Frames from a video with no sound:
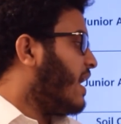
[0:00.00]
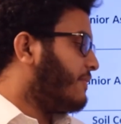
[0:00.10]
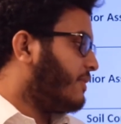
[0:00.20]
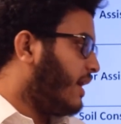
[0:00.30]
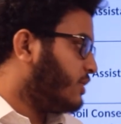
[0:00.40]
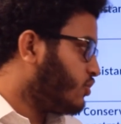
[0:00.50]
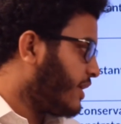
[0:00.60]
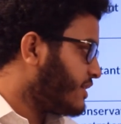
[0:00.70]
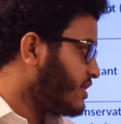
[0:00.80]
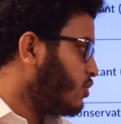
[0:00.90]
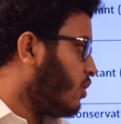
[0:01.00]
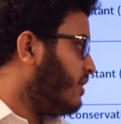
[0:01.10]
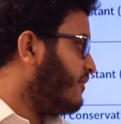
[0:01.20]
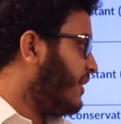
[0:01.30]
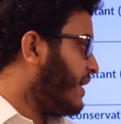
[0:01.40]
and the education
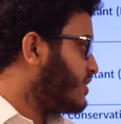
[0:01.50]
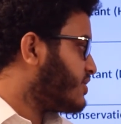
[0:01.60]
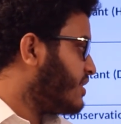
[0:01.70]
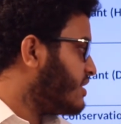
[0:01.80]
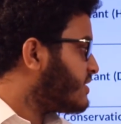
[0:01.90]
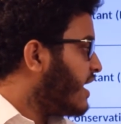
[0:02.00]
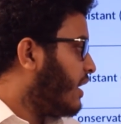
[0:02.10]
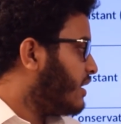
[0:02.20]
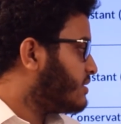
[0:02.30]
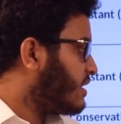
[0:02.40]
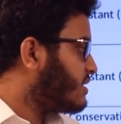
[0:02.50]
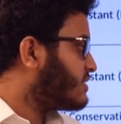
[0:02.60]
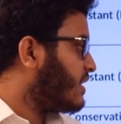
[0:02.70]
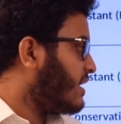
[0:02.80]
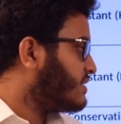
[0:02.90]
qualification is H
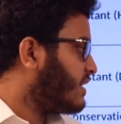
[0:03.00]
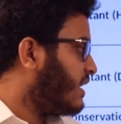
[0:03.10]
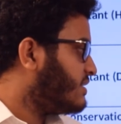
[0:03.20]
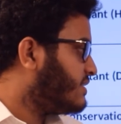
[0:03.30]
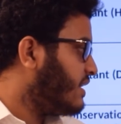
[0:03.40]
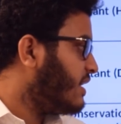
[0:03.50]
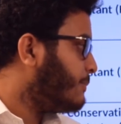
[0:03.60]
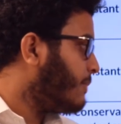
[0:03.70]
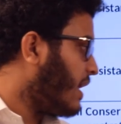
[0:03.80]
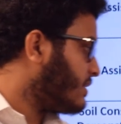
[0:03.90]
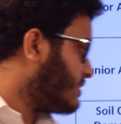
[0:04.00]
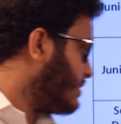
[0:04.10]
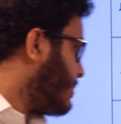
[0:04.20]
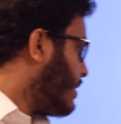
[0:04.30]
S S L C passed.